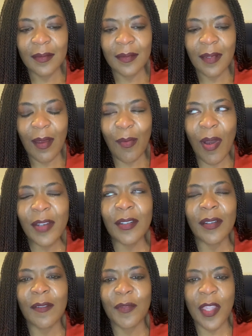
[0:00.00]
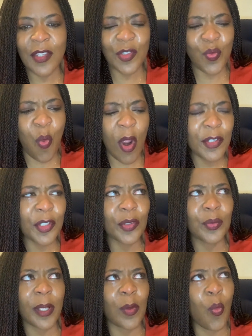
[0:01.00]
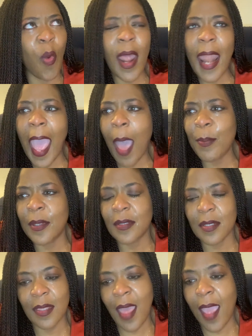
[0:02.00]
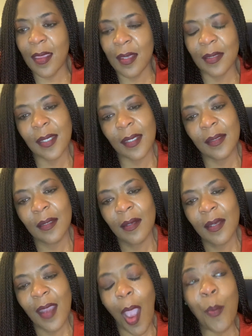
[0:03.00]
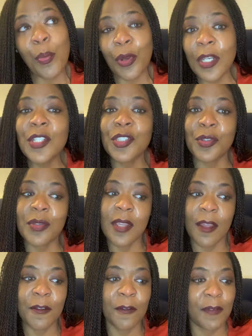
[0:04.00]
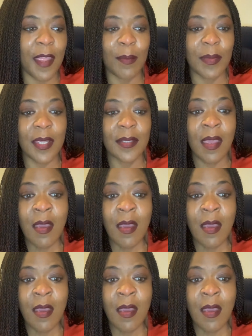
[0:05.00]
I wondered if they just wonder, like, what happened to that kidney? I'm pretty sure the other families